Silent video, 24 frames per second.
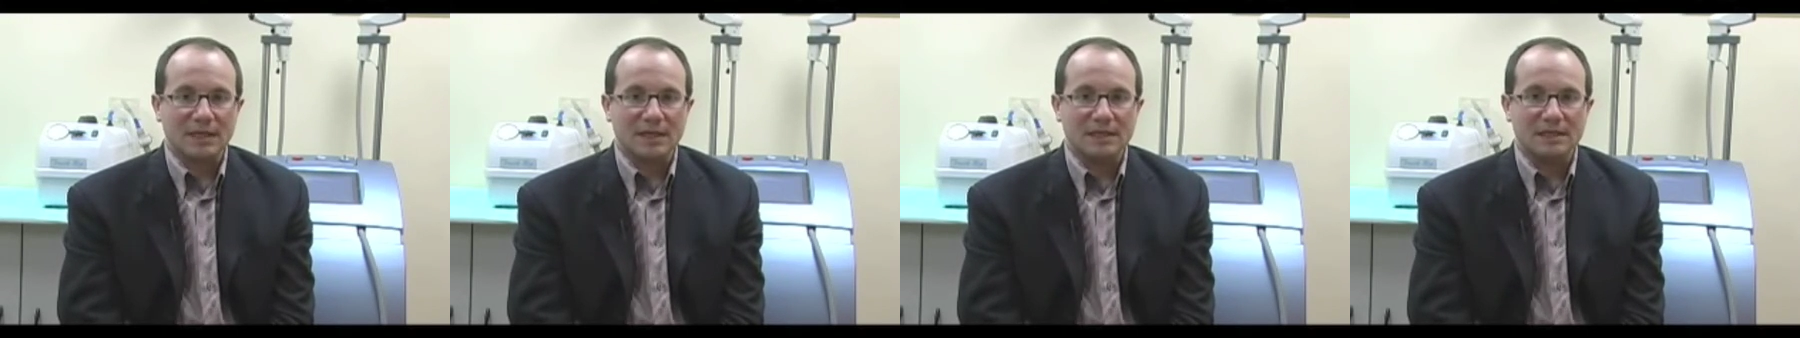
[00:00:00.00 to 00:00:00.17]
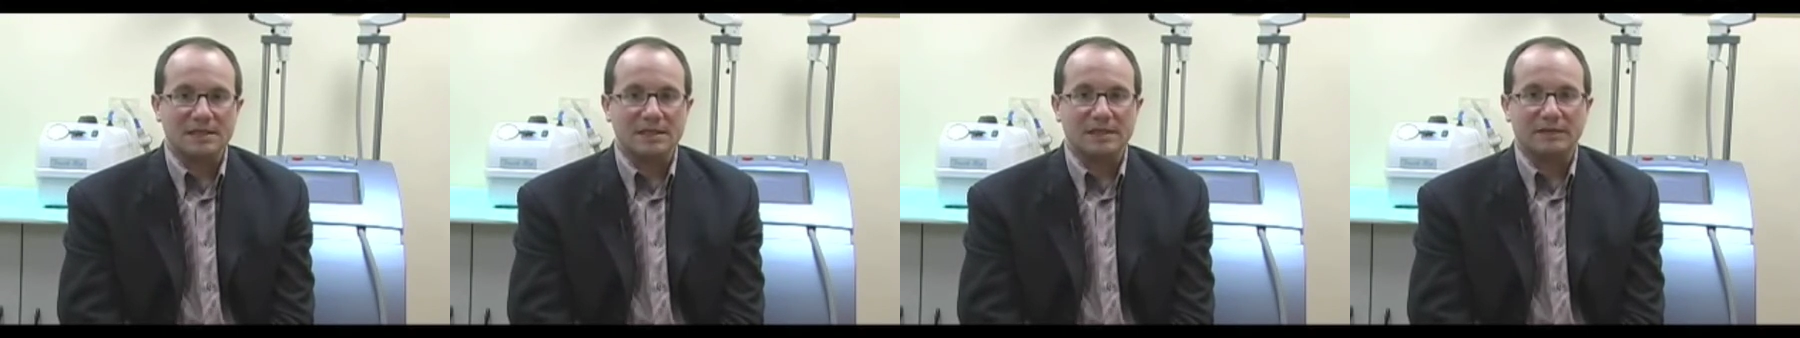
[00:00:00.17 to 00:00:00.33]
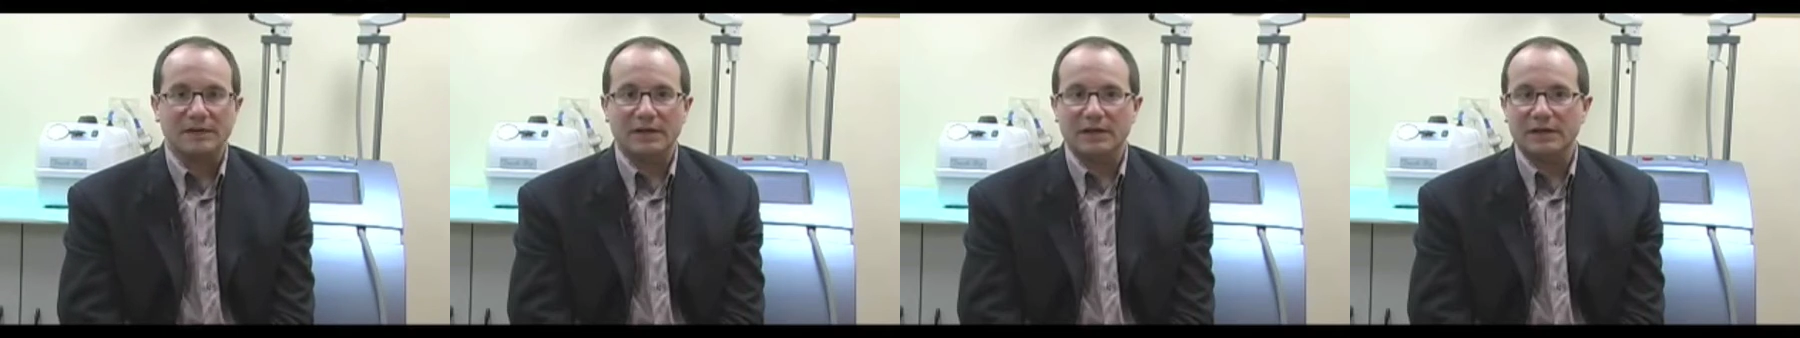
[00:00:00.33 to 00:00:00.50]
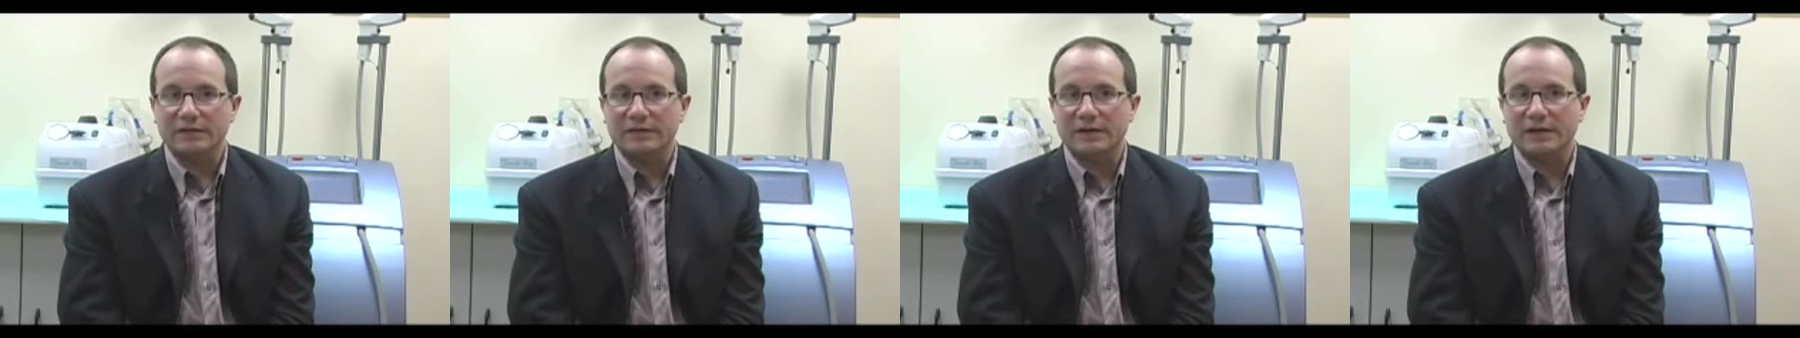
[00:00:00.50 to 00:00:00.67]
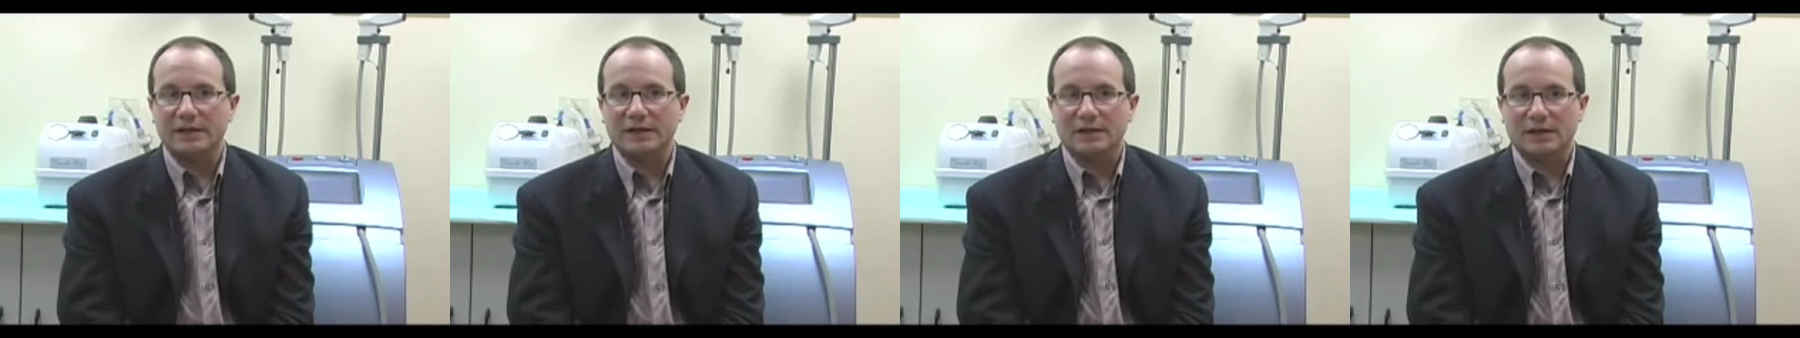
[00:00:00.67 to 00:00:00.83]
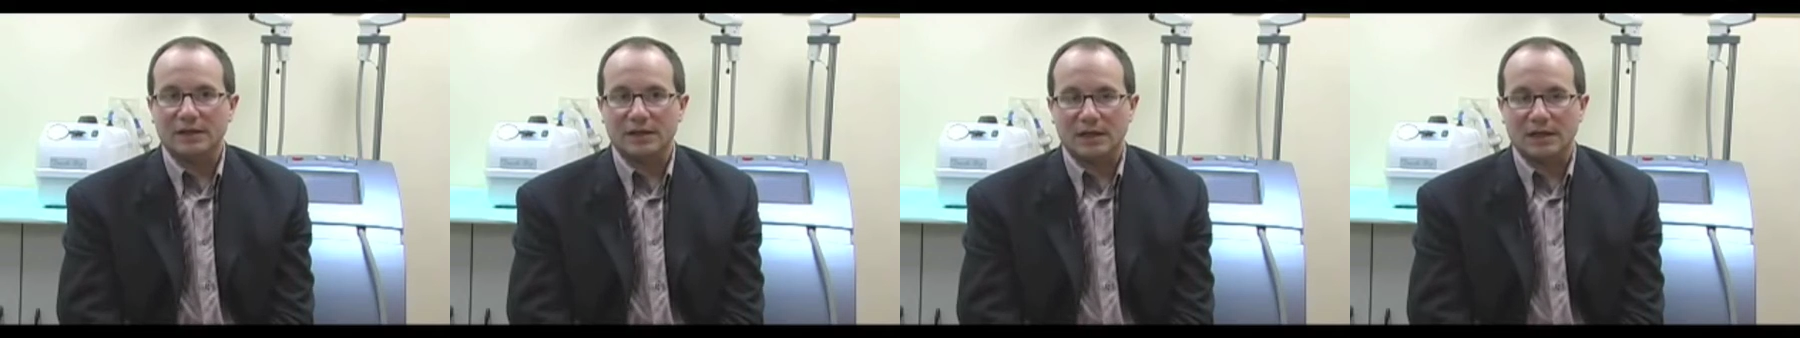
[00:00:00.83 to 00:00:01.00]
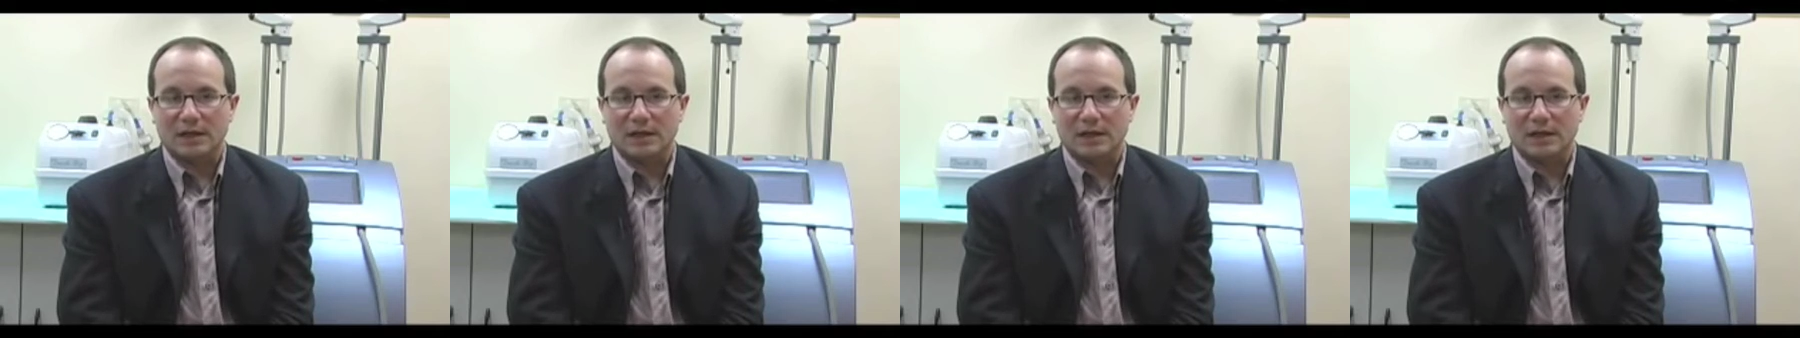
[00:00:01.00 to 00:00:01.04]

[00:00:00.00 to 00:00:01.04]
it's a very, very